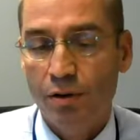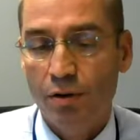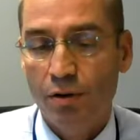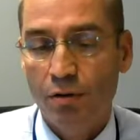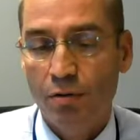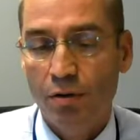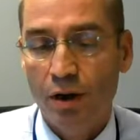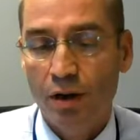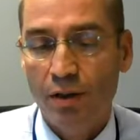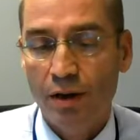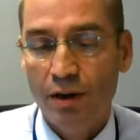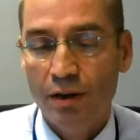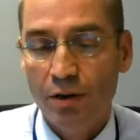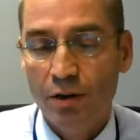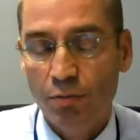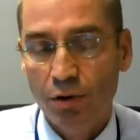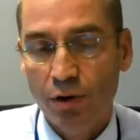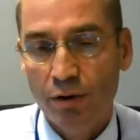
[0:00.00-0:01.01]
So I
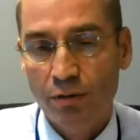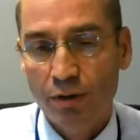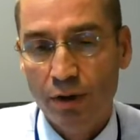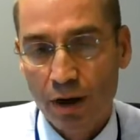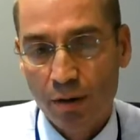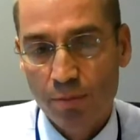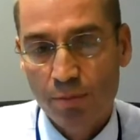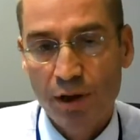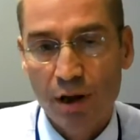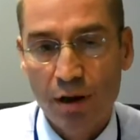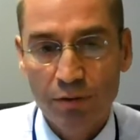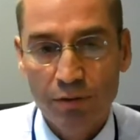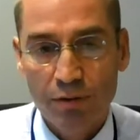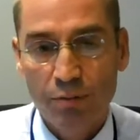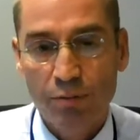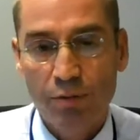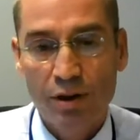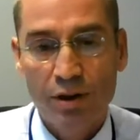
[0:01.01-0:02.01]
think that whatever comes
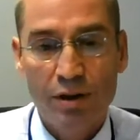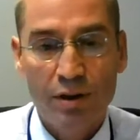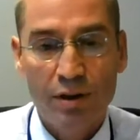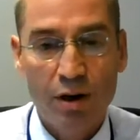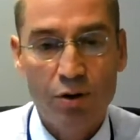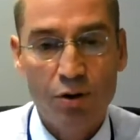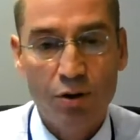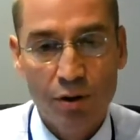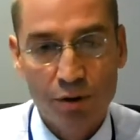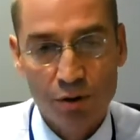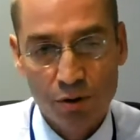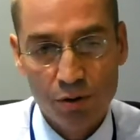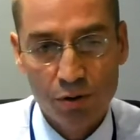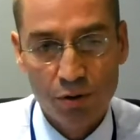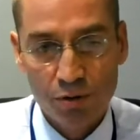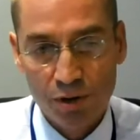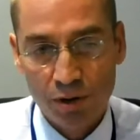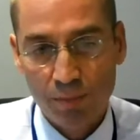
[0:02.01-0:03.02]
out from this discussion is
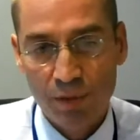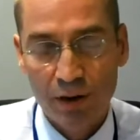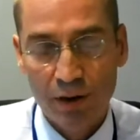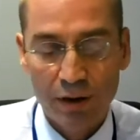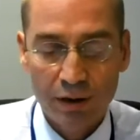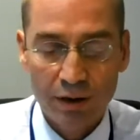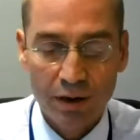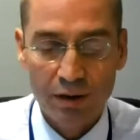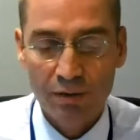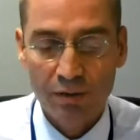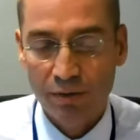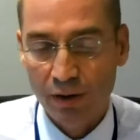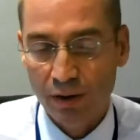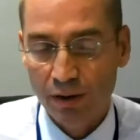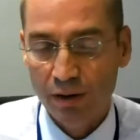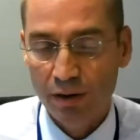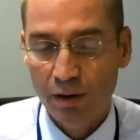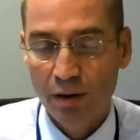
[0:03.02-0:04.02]
also something that can
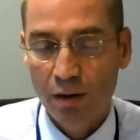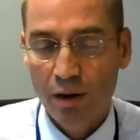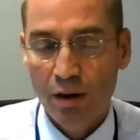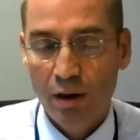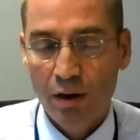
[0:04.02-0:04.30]
feed